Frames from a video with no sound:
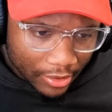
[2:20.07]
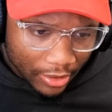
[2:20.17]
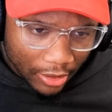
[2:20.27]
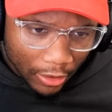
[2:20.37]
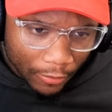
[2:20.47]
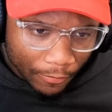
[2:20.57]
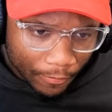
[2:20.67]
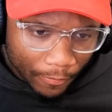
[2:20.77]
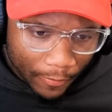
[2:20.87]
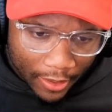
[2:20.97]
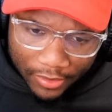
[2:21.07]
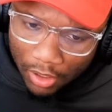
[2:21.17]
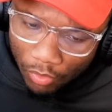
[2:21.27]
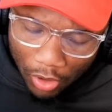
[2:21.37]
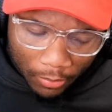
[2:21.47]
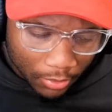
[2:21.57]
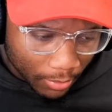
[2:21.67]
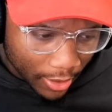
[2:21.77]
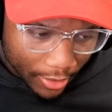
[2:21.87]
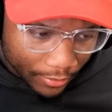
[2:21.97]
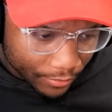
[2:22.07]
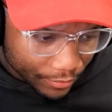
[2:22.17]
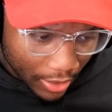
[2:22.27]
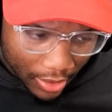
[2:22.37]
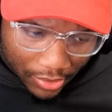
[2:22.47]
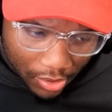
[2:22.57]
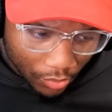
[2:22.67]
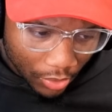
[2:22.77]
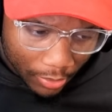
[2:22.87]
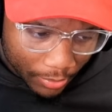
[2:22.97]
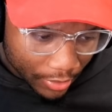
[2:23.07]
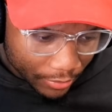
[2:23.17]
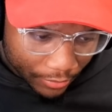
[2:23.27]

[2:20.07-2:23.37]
You know, it's corrupt, man. It is corrupt.